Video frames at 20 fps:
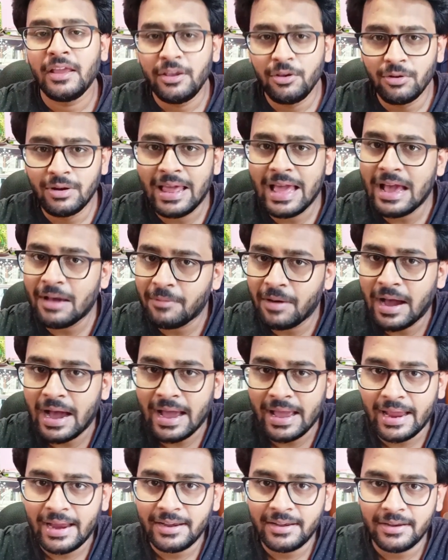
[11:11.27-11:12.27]
you will have a
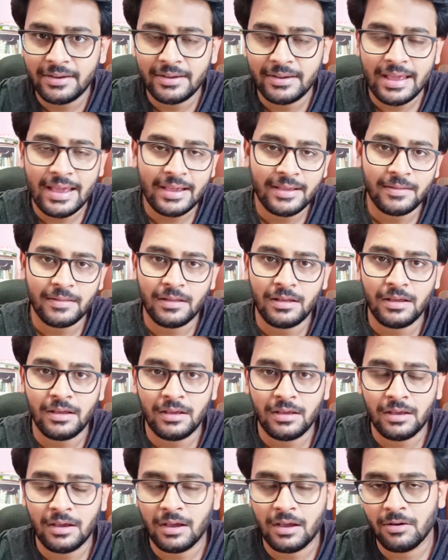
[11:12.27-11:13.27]
iit tag uh,
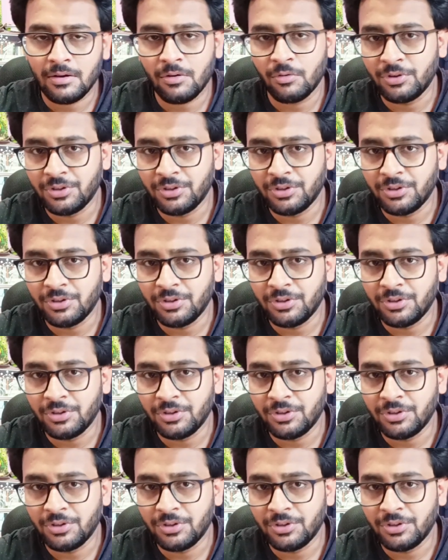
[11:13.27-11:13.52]
uh,